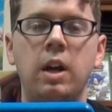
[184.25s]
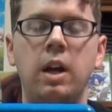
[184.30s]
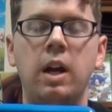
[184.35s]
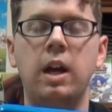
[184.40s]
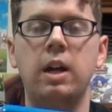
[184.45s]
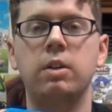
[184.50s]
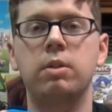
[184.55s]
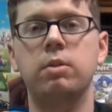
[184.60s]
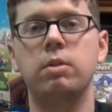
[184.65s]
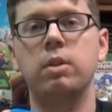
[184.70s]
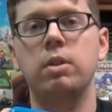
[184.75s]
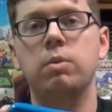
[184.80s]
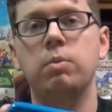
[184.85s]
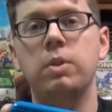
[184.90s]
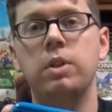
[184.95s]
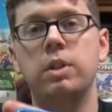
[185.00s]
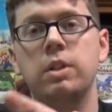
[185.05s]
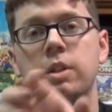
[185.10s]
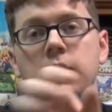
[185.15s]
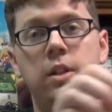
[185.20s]
Actually
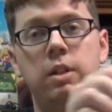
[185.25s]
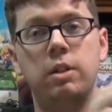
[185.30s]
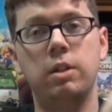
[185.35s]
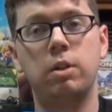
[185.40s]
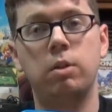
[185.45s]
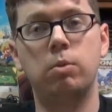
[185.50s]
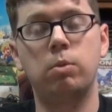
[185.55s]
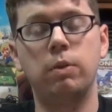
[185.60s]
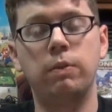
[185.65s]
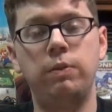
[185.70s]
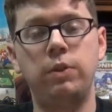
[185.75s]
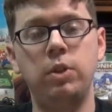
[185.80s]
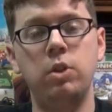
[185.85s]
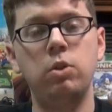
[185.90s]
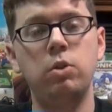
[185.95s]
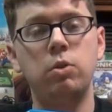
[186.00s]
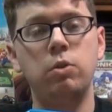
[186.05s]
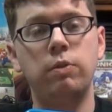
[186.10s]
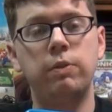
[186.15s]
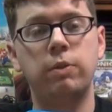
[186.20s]
recently did a
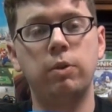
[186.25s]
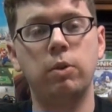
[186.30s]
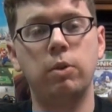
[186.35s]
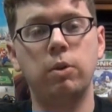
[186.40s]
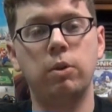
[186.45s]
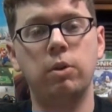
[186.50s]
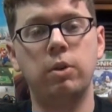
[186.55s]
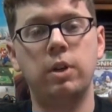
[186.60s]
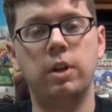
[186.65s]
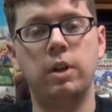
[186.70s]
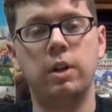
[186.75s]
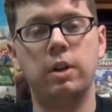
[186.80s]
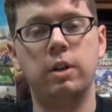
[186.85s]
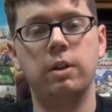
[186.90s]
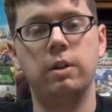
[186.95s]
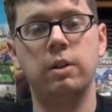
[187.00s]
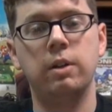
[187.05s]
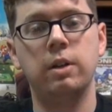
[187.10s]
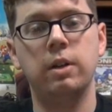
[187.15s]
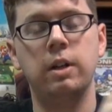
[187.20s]
review for